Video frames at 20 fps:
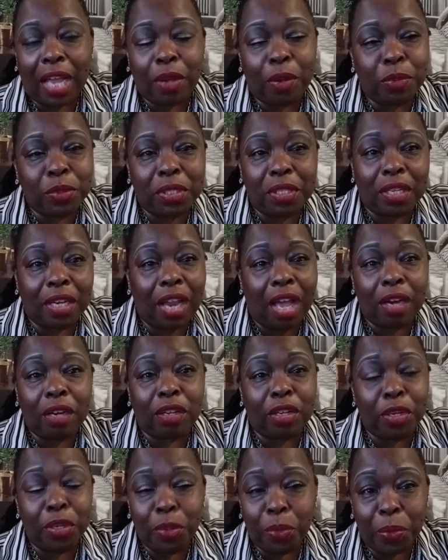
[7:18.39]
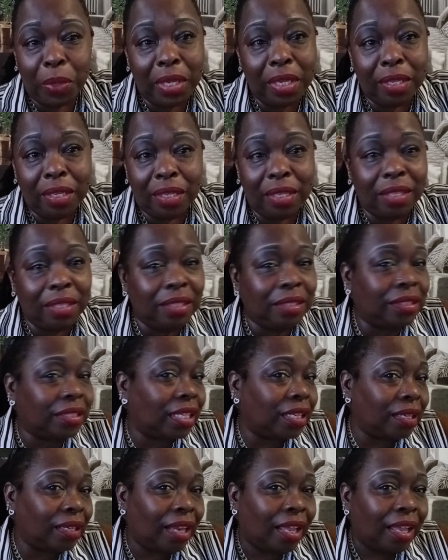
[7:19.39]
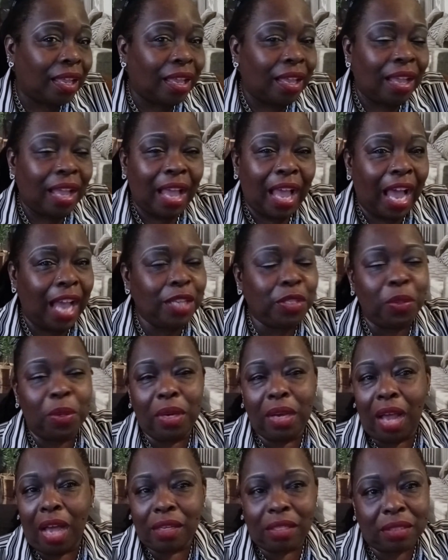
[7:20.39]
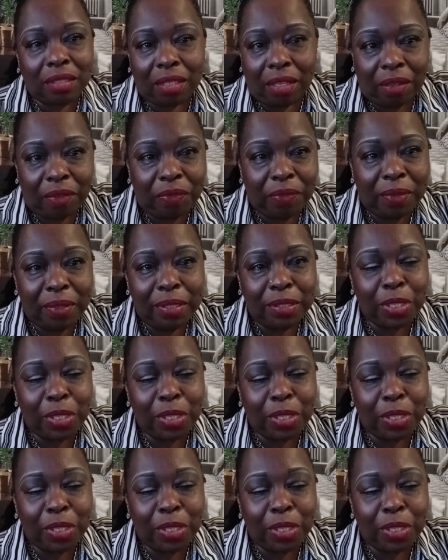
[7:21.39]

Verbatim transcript: I go to a lot of Goodwills and I do a lot of stuff.